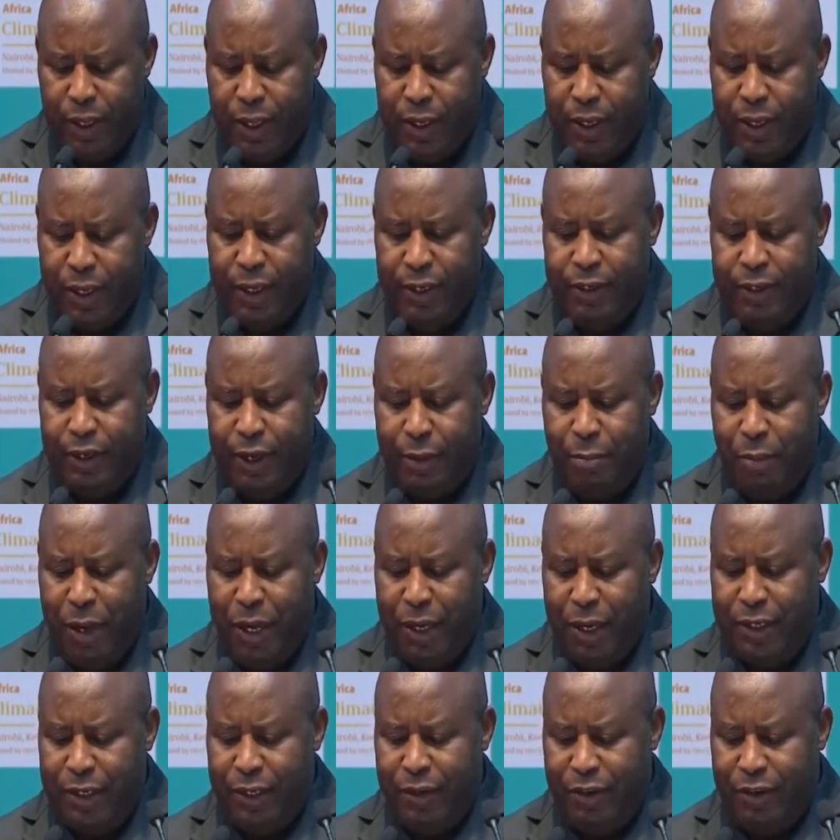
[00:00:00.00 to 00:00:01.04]
In
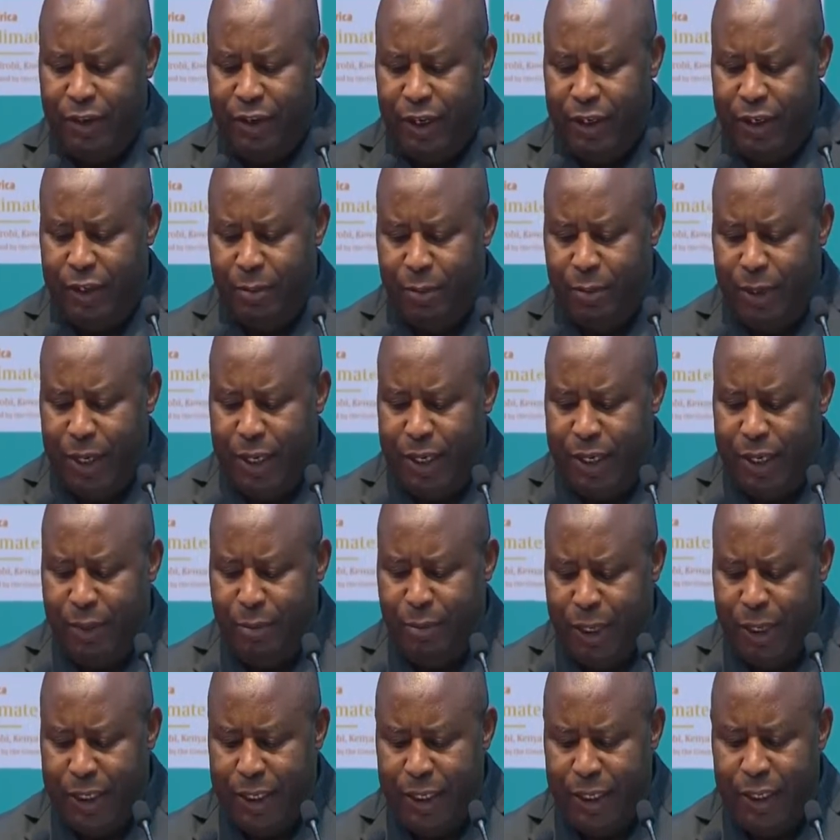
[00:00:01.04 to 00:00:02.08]
Burundi,
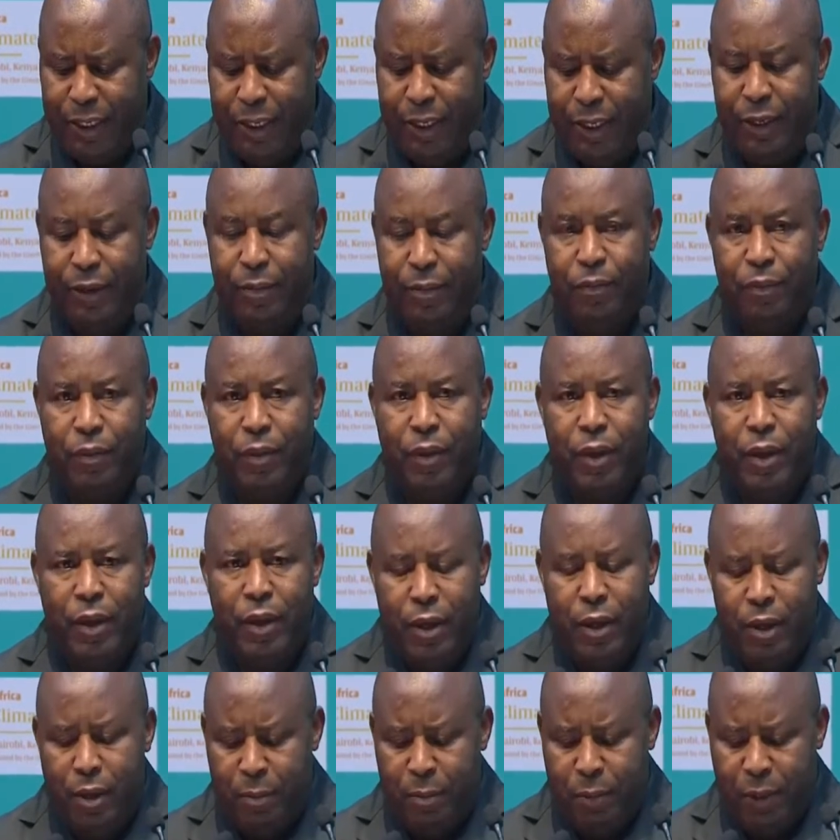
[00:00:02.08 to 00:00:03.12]
the impact of
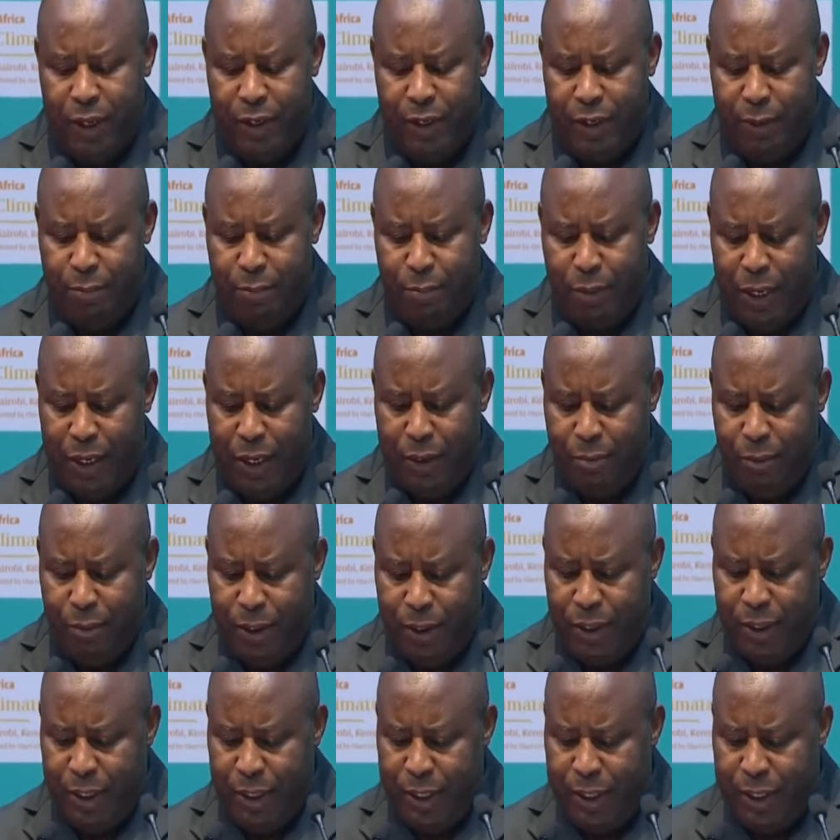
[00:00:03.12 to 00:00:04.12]
climate change,